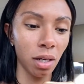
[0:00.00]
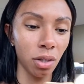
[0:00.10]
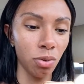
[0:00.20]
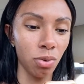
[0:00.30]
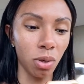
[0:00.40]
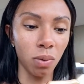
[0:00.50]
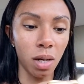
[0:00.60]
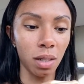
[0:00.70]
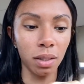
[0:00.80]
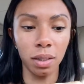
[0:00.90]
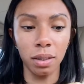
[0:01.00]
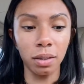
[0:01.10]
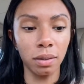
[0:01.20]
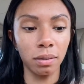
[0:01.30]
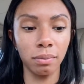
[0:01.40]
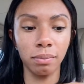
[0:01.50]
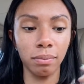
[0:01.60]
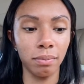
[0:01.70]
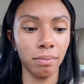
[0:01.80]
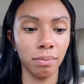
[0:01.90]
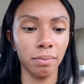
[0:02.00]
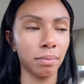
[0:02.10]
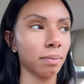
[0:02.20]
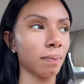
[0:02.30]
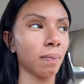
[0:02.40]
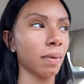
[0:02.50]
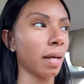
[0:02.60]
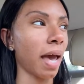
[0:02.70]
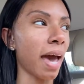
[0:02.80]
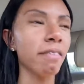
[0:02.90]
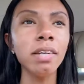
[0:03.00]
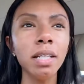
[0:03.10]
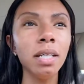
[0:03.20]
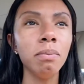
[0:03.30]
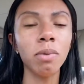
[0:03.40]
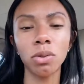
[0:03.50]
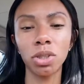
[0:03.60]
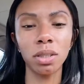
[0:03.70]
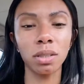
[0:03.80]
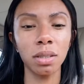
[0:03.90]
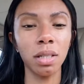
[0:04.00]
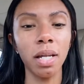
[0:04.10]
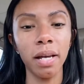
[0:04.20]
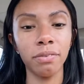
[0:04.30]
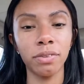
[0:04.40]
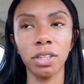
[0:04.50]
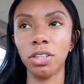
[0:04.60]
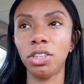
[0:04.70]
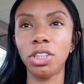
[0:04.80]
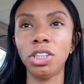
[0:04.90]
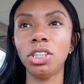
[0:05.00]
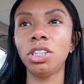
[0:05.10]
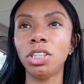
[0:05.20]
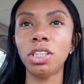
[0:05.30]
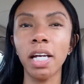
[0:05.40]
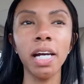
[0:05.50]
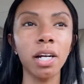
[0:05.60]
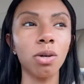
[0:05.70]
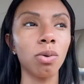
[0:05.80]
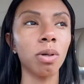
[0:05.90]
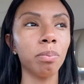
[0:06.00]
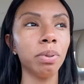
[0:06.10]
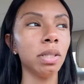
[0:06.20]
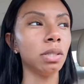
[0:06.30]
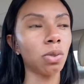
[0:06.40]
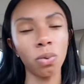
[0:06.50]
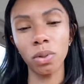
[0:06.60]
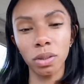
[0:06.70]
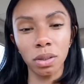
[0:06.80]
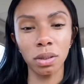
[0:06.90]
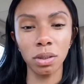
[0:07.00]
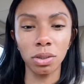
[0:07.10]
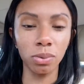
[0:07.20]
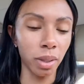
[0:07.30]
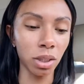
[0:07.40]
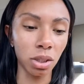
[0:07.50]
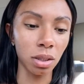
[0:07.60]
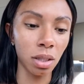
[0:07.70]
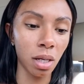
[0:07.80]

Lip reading: You no longer have any emotions left to share or put towards a situation.